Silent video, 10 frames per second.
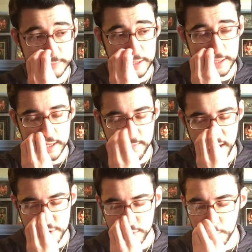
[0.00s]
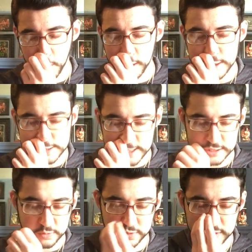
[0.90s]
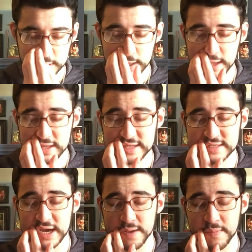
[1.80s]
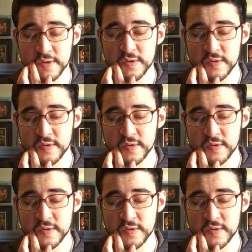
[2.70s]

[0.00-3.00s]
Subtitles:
I can't imagine what his kids were thinking at that time,